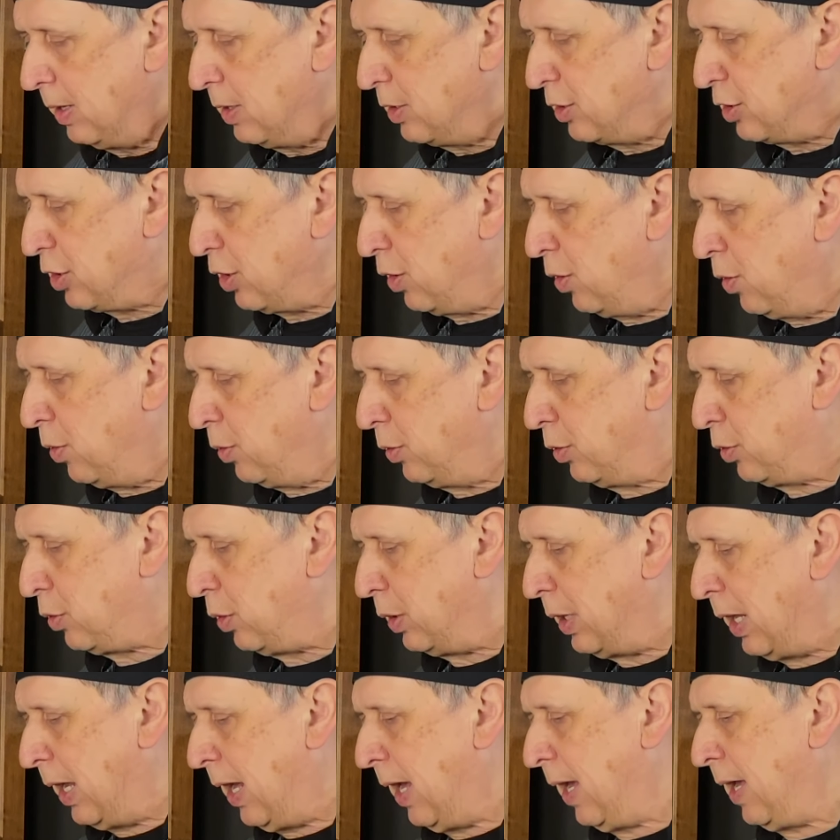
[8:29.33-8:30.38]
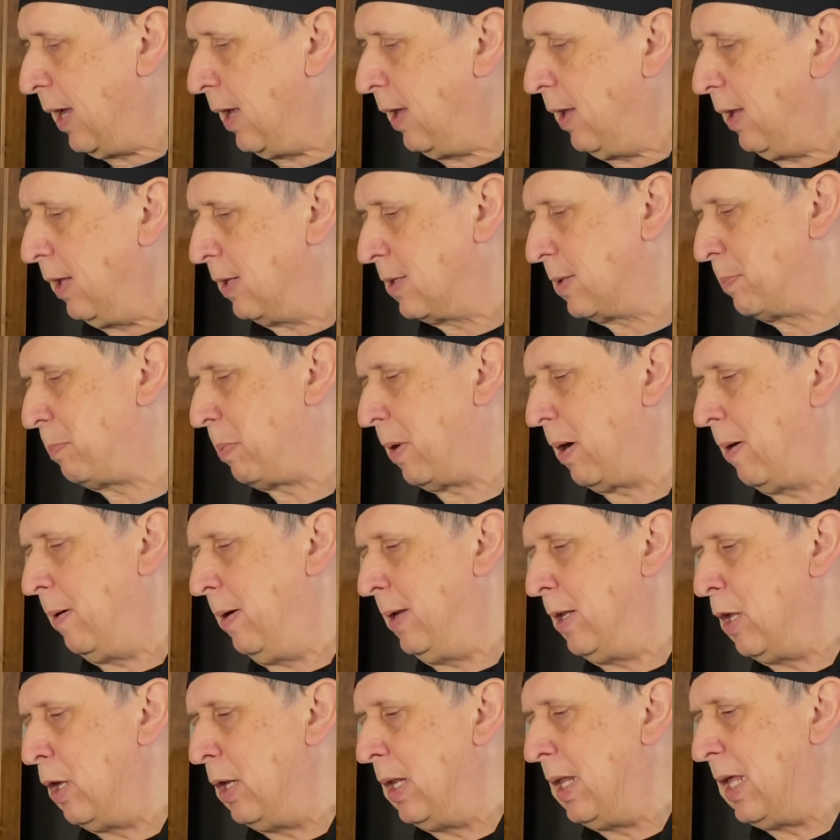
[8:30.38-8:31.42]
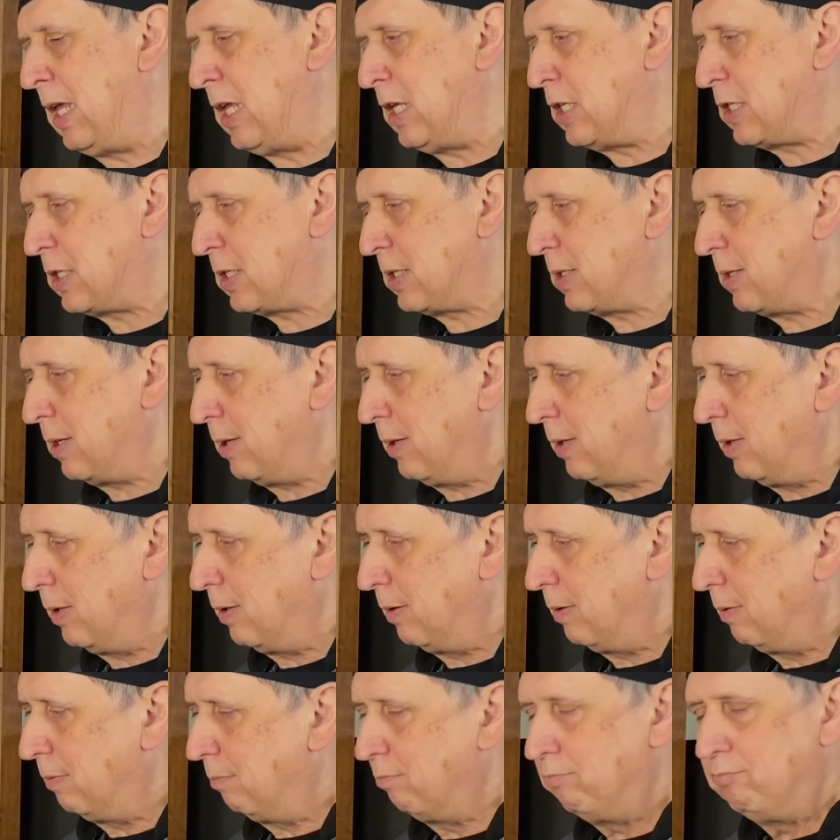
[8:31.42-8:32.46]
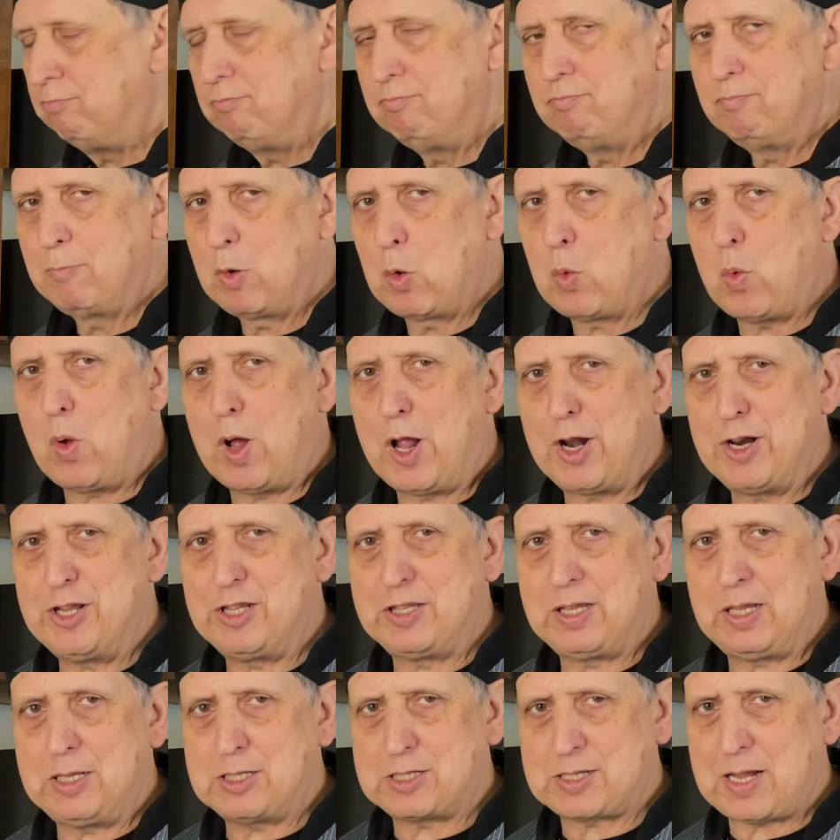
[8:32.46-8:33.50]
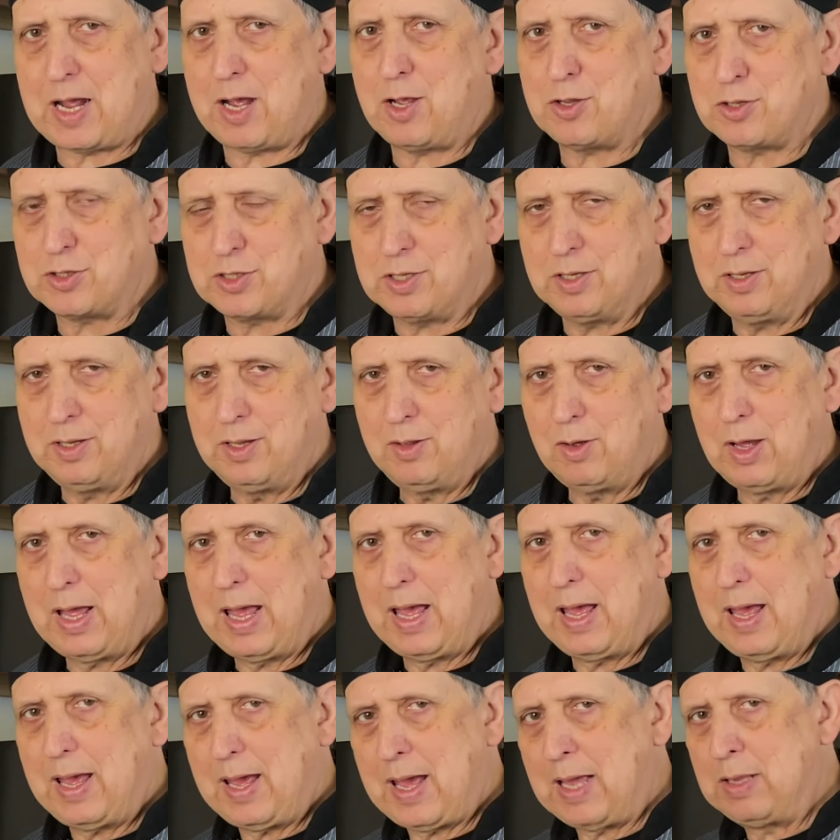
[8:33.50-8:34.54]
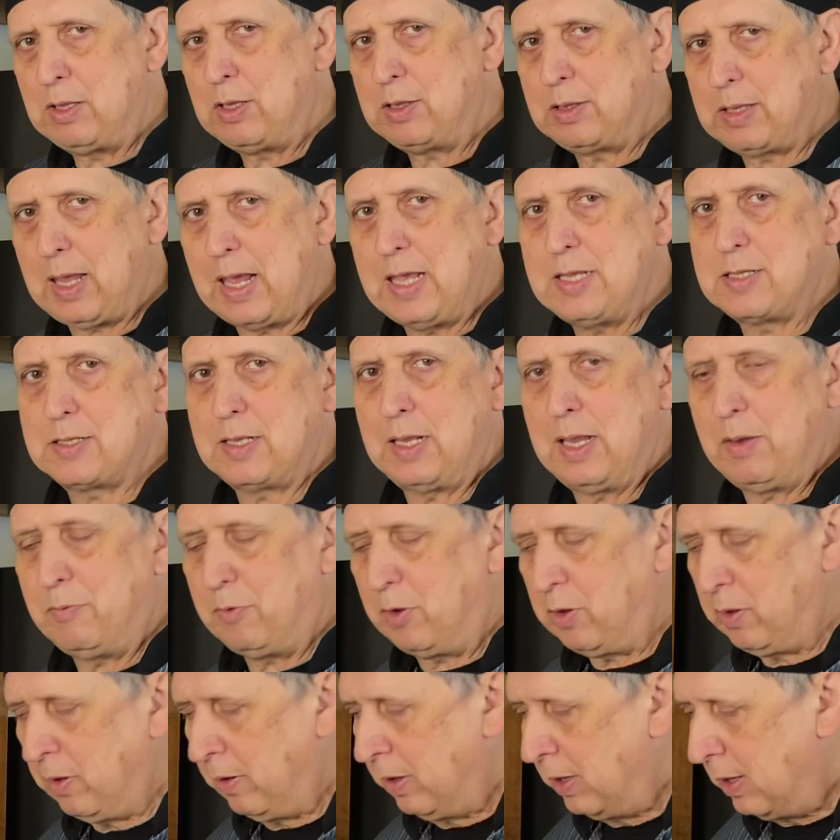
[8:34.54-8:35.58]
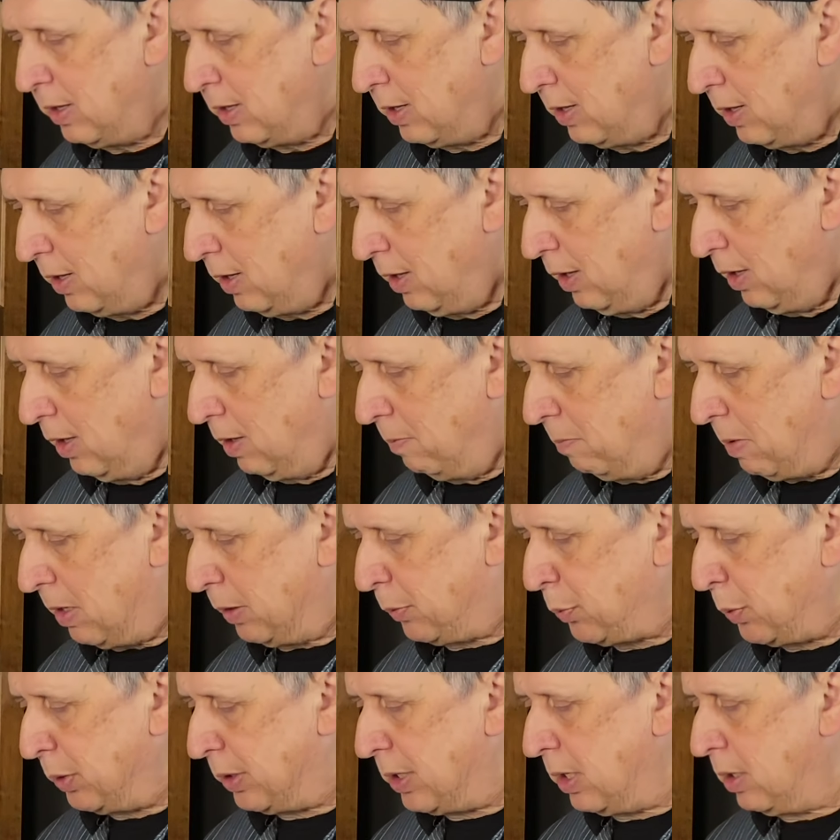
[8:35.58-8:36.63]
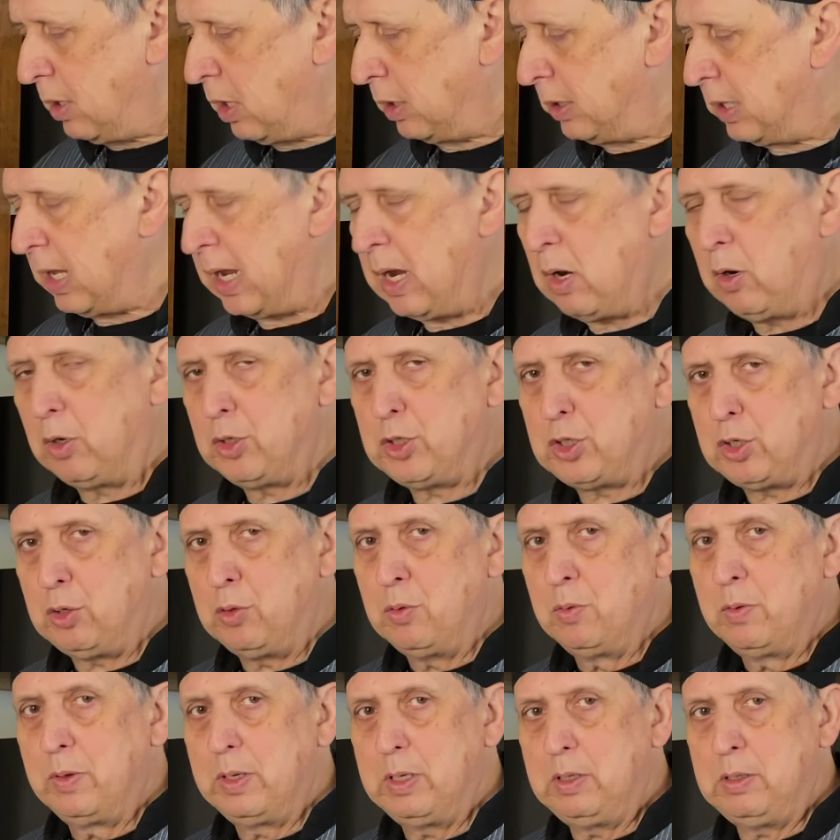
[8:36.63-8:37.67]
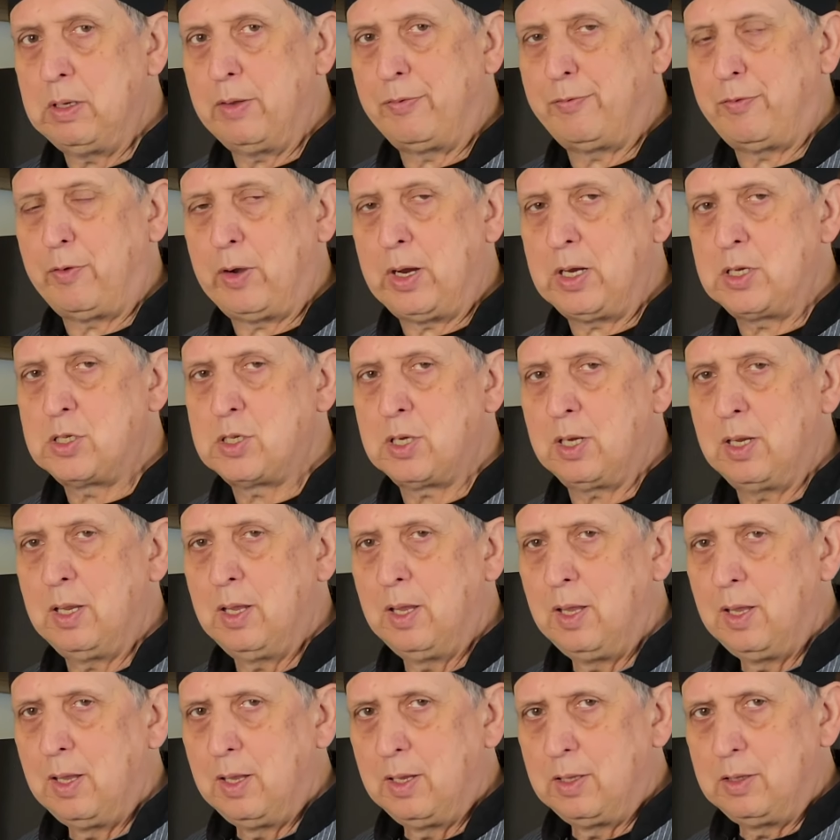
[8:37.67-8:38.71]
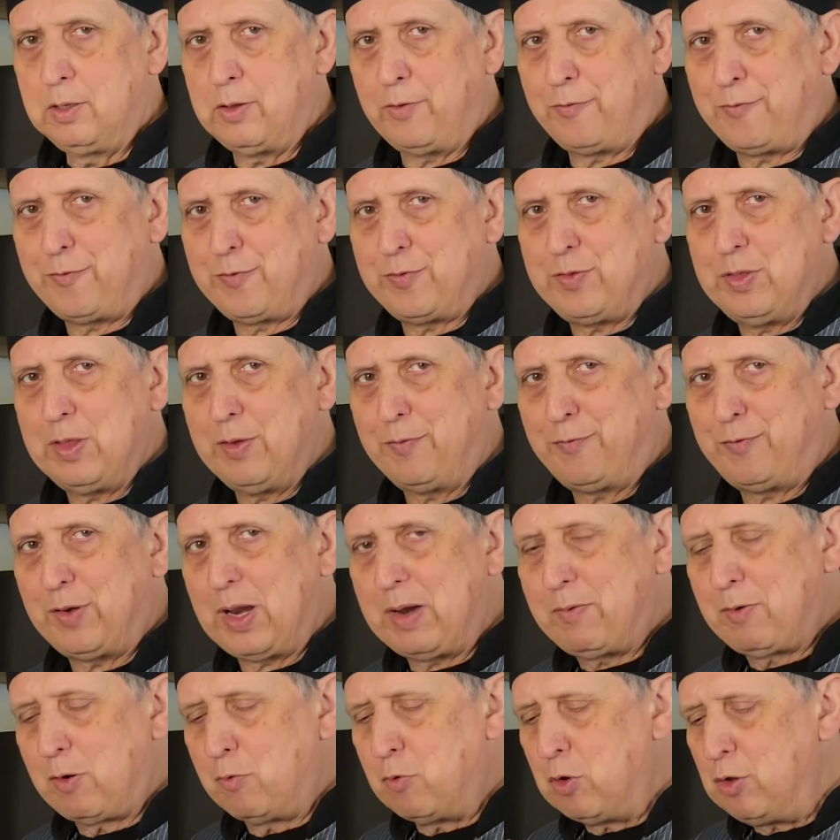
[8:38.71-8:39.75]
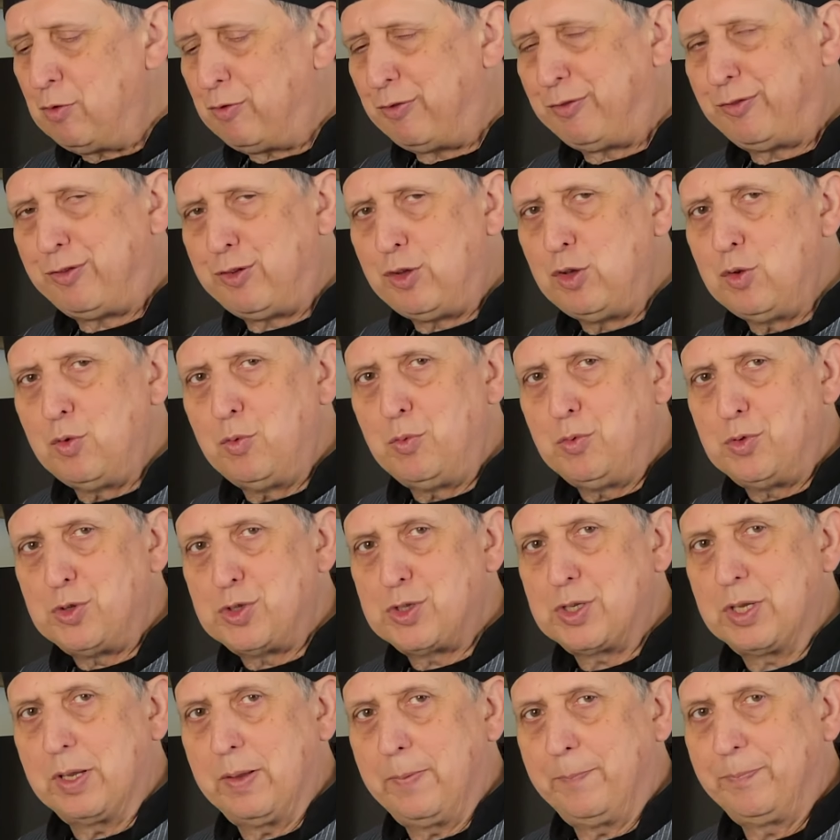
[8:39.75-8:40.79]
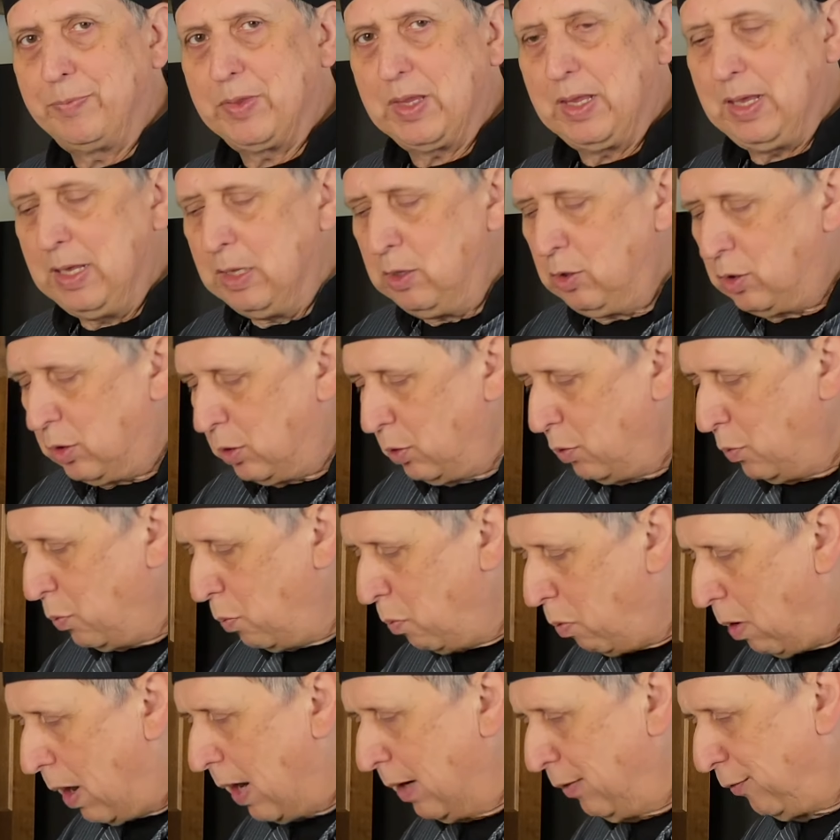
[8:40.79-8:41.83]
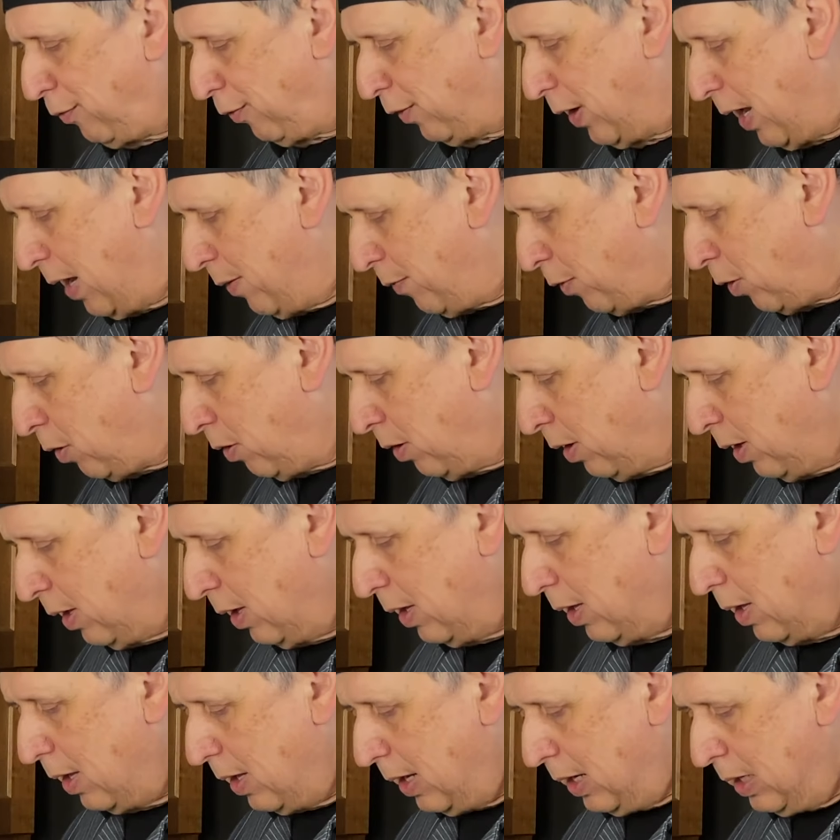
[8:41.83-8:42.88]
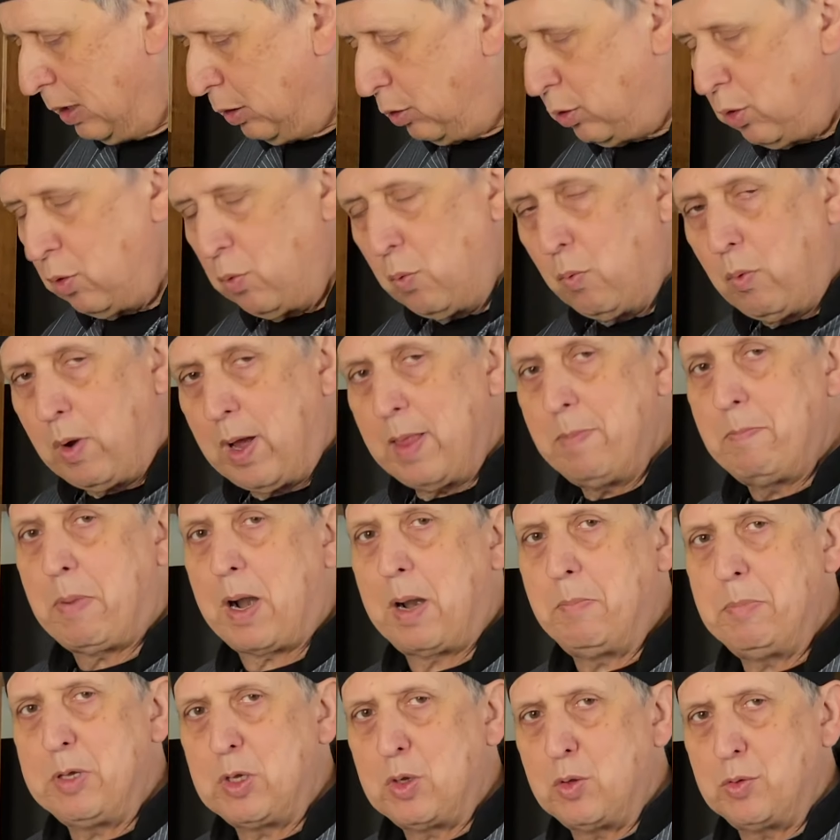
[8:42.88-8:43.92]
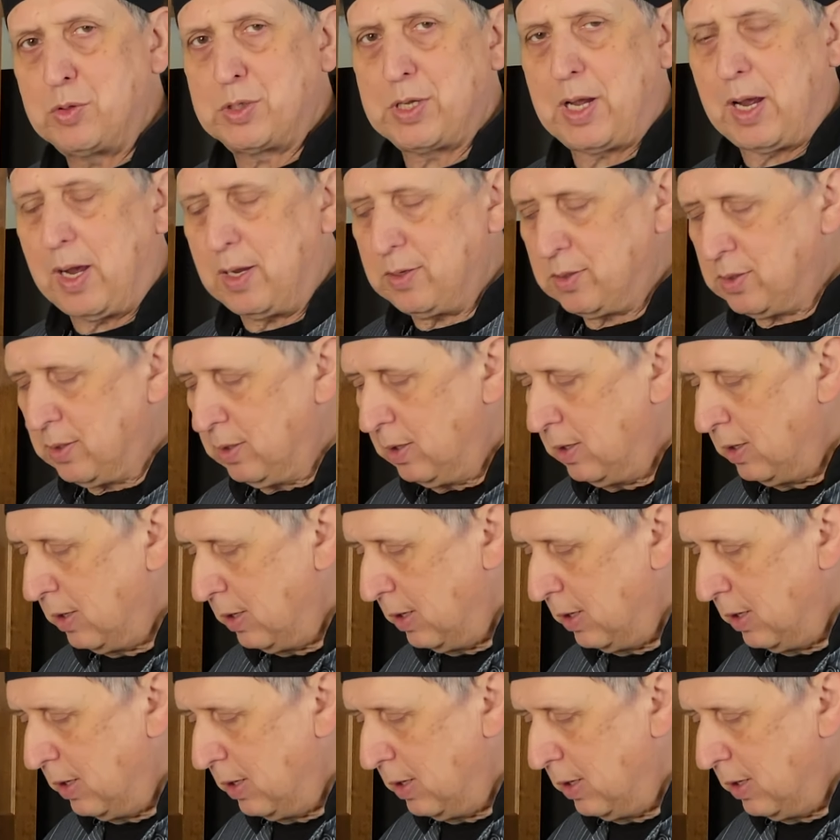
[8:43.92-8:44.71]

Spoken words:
So today, it's probably the least quality sauce at the taste level. But within a day or two in the fridge, the flavor will fuse into one flavor, into one barbecue sauce,